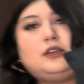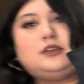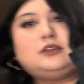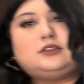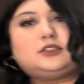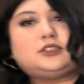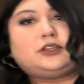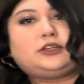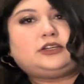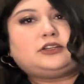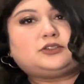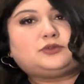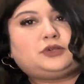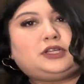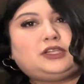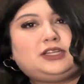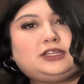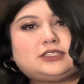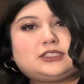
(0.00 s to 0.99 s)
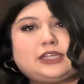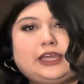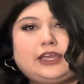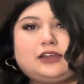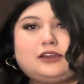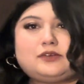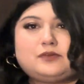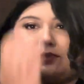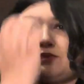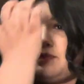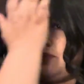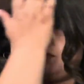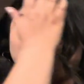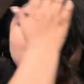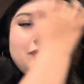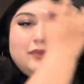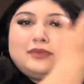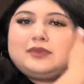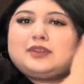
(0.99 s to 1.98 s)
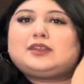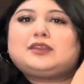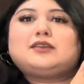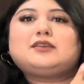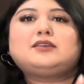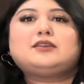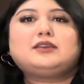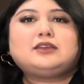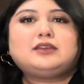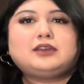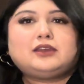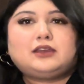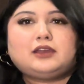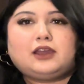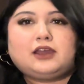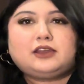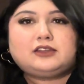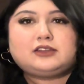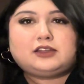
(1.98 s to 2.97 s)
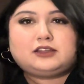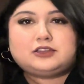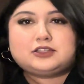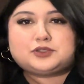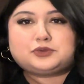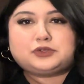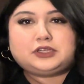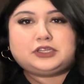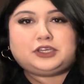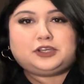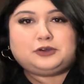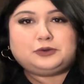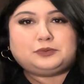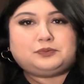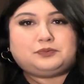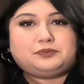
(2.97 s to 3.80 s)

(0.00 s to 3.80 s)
So here's what it looks like. I think that looks really cute.